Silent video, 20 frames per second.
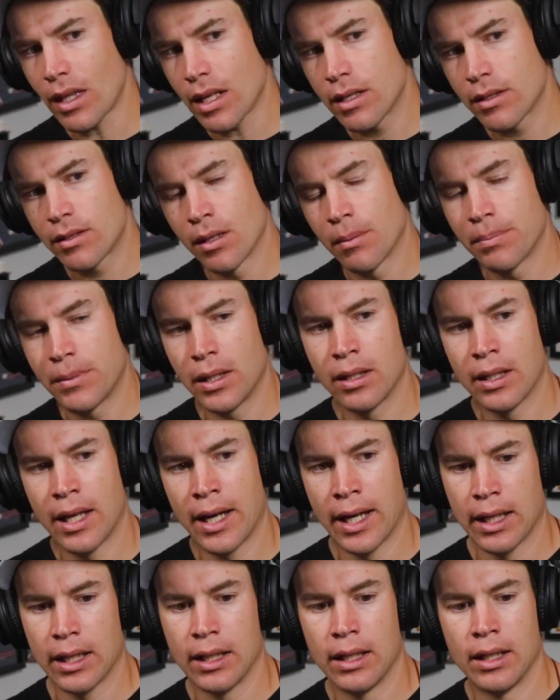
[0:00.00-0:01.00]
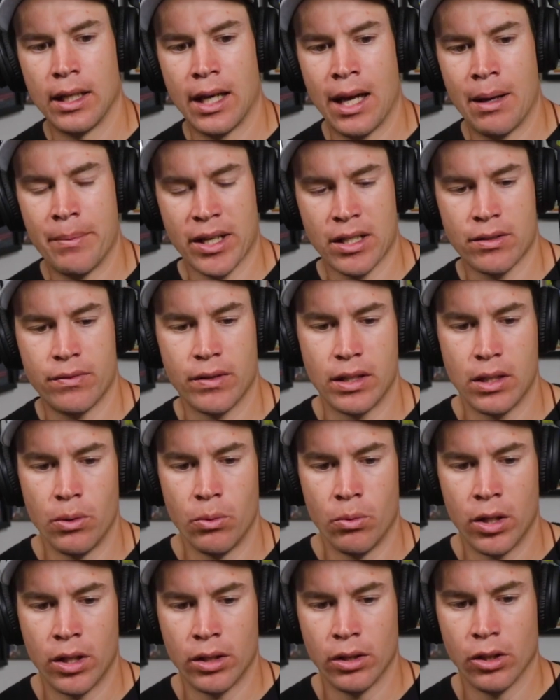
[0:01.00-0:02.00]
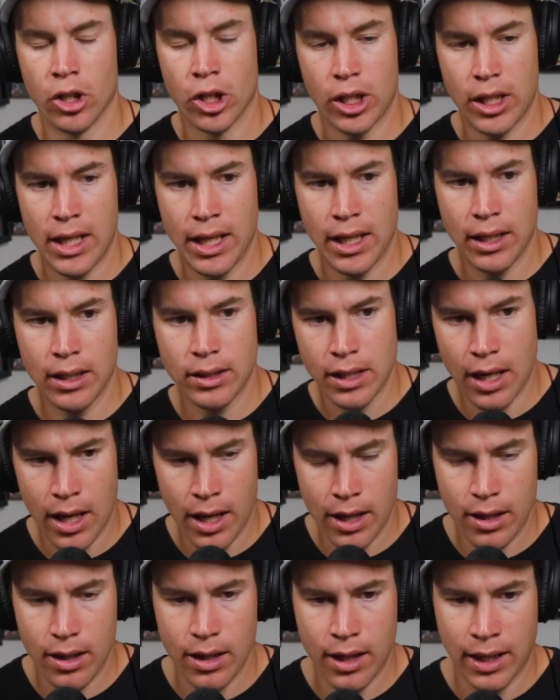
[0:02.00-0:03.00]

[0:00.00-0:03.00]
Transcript: something like a MX-51 looking tire.